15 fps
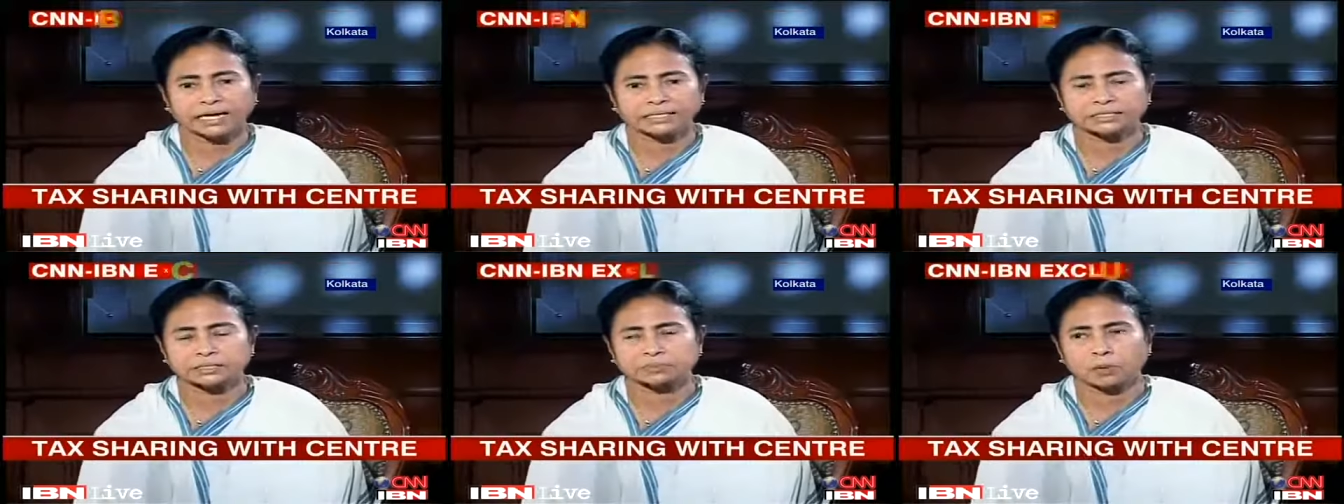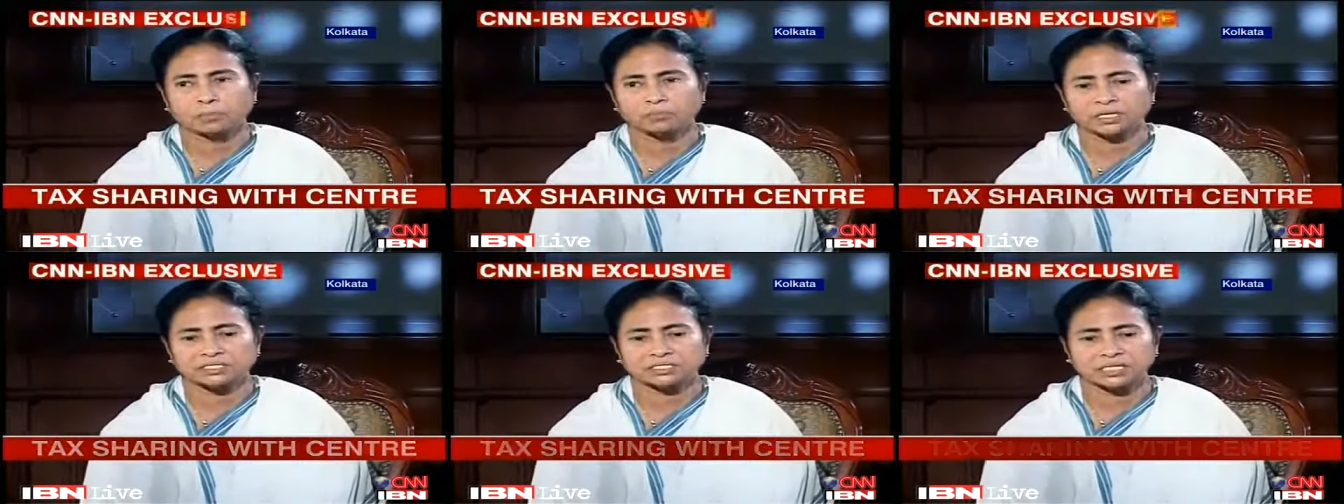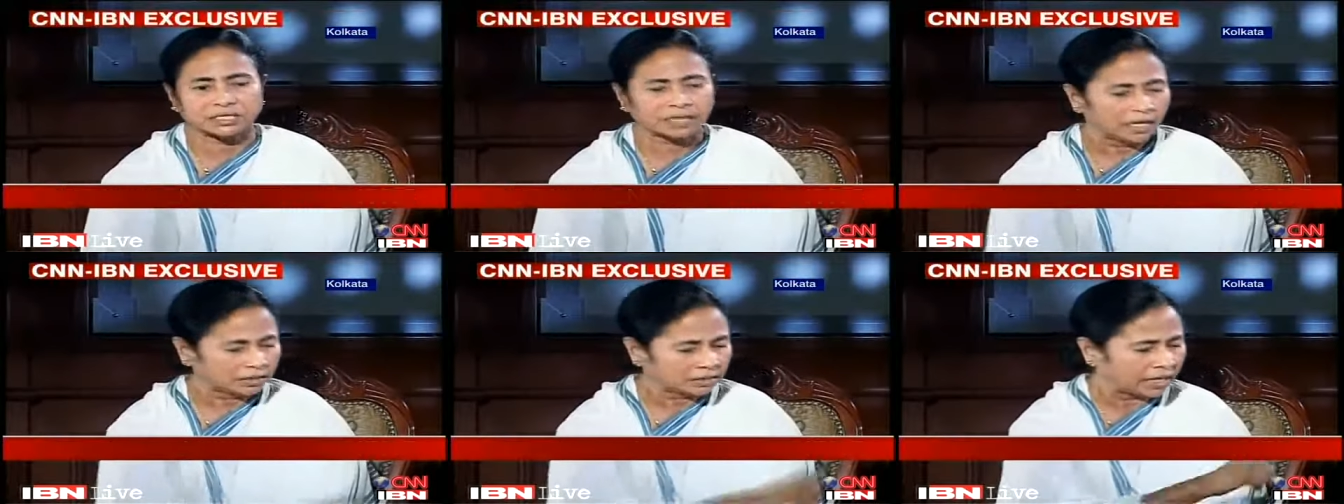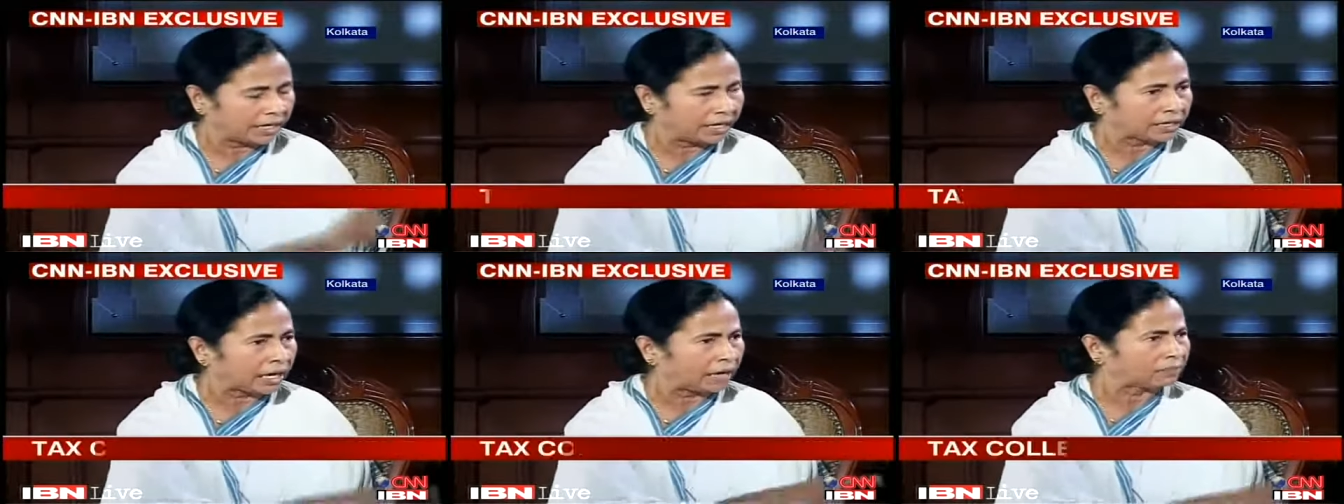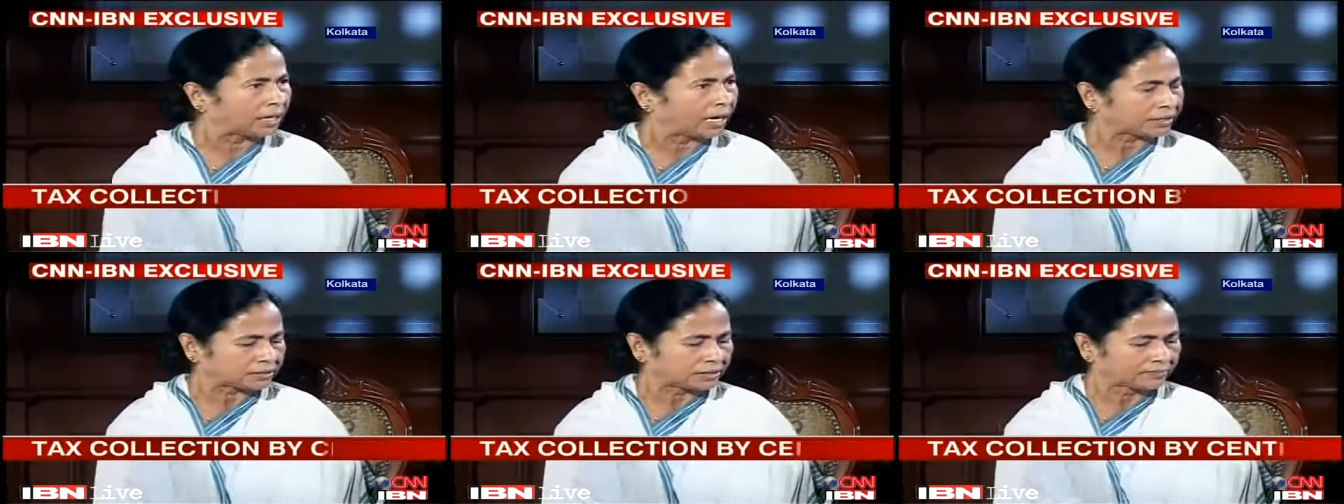taxes from the state. The income
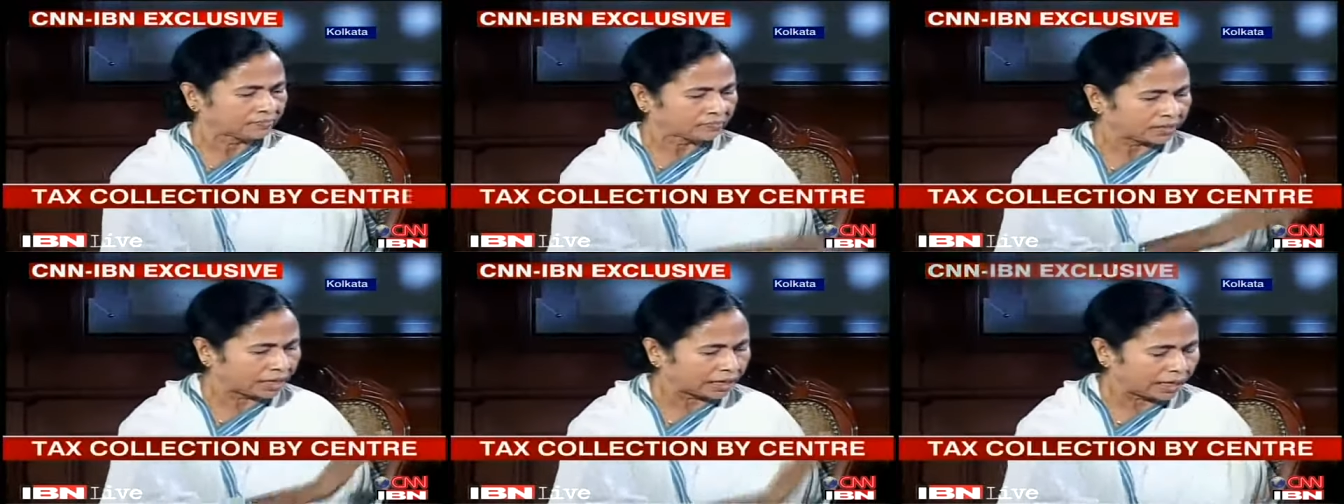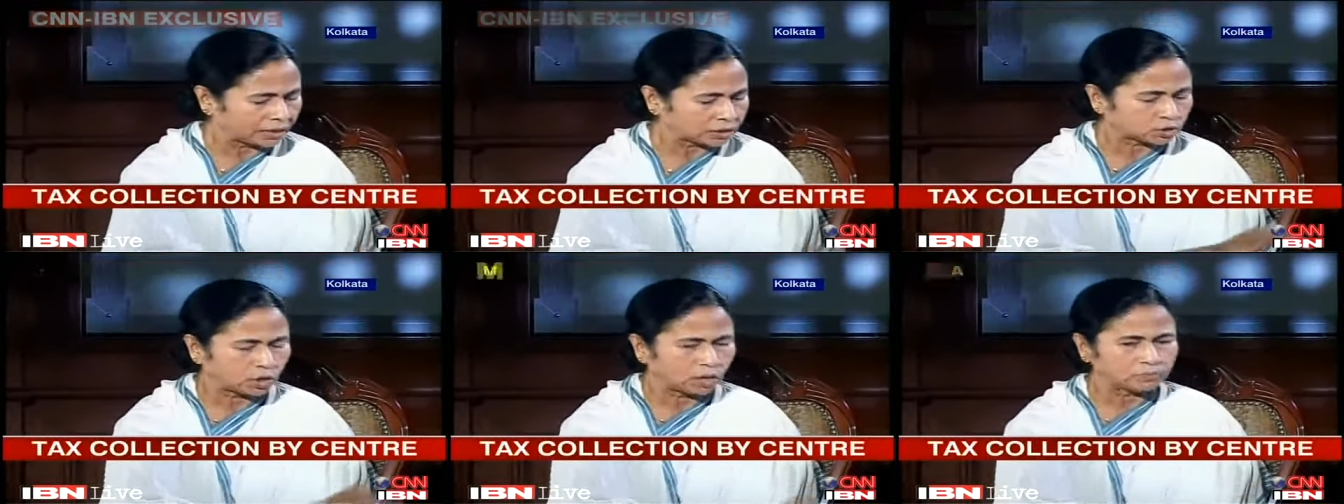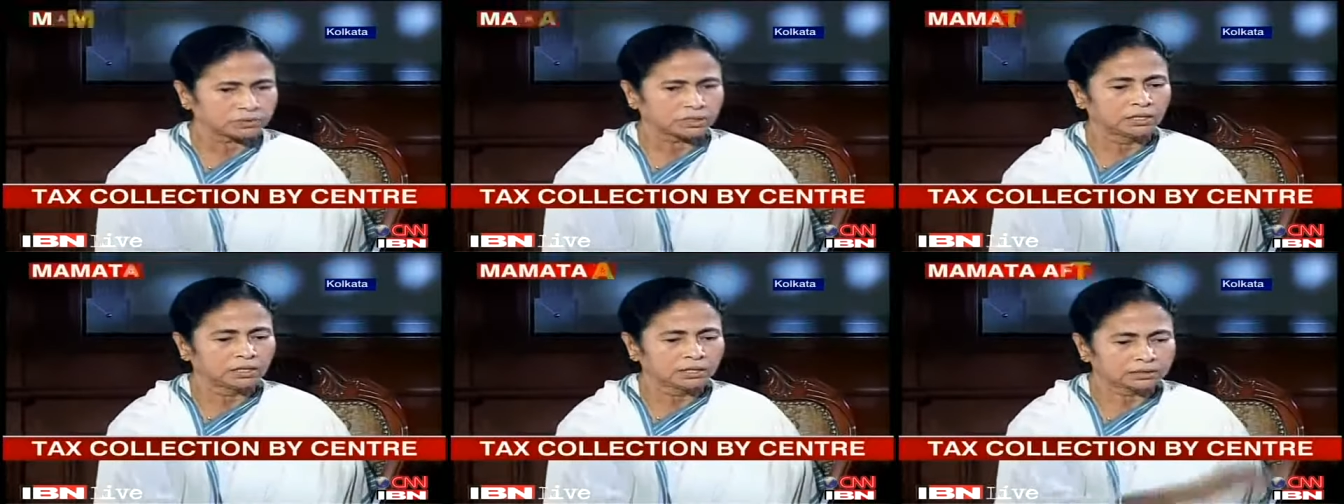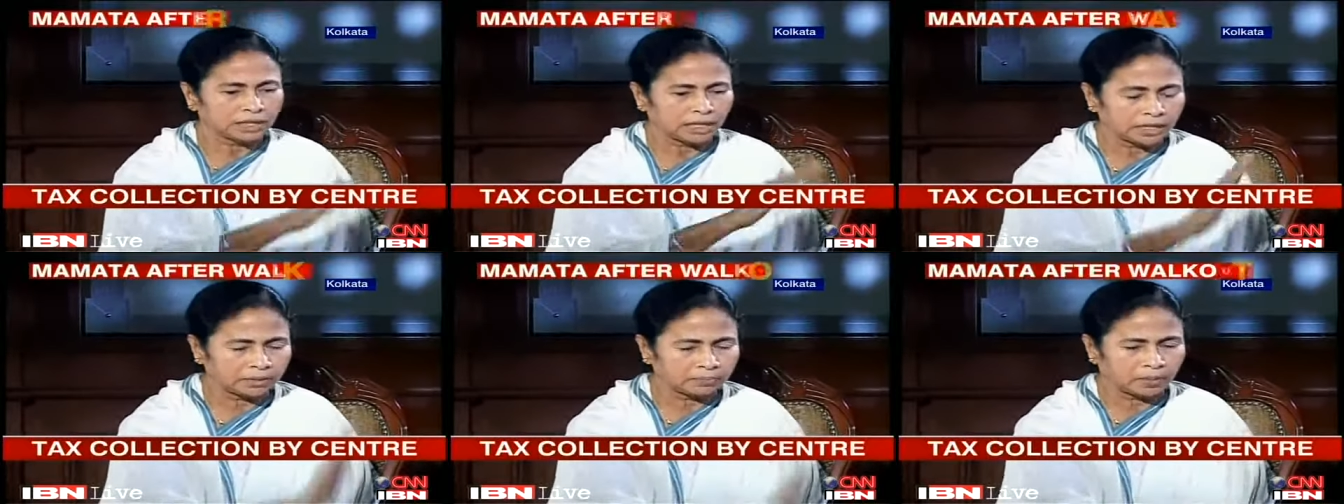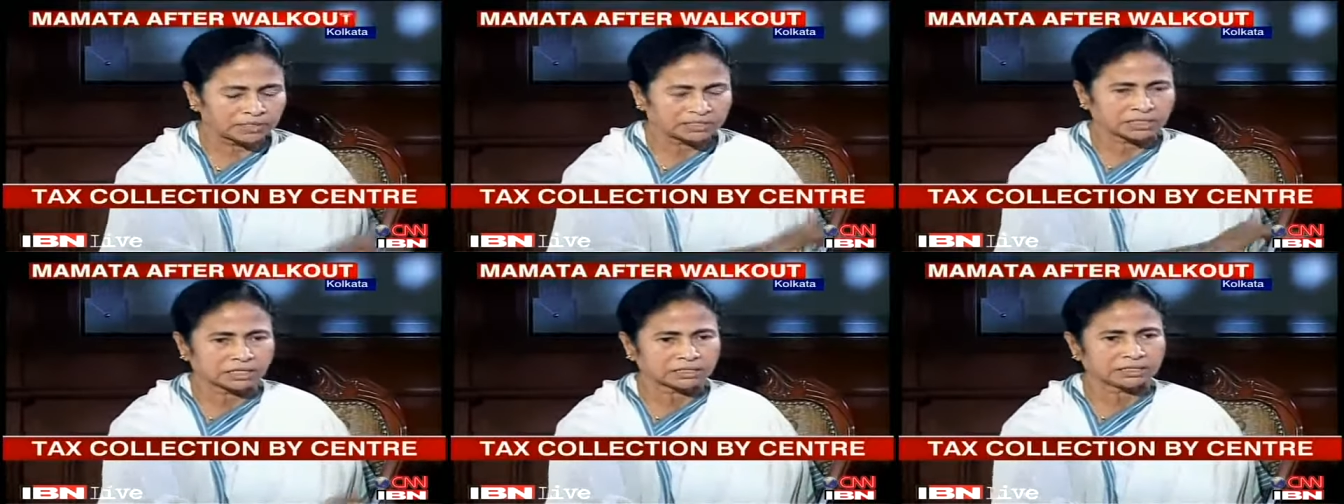tax, the customs, the
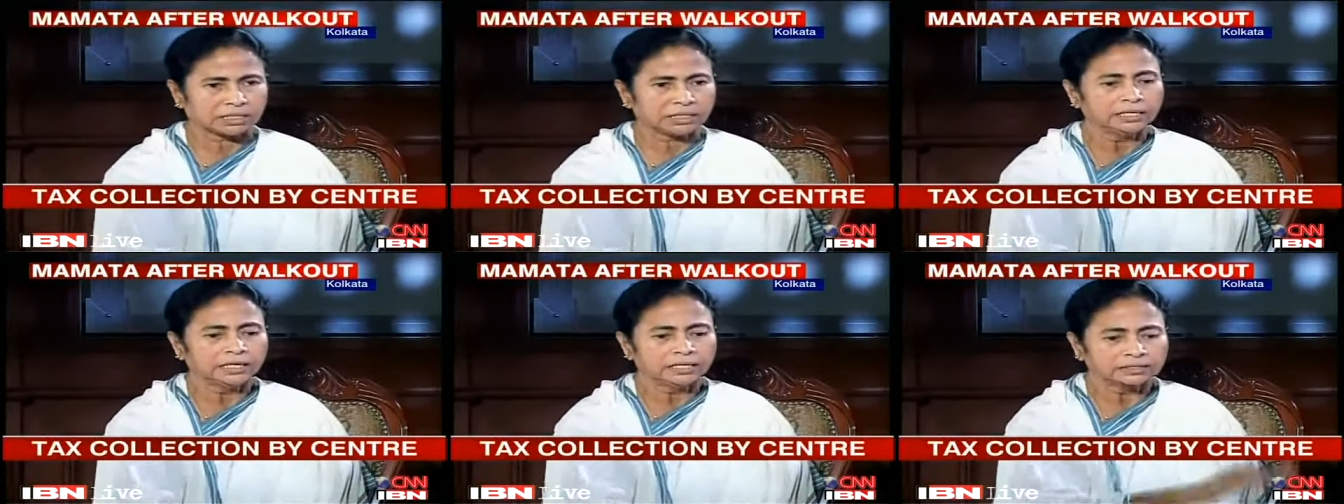infrastructure,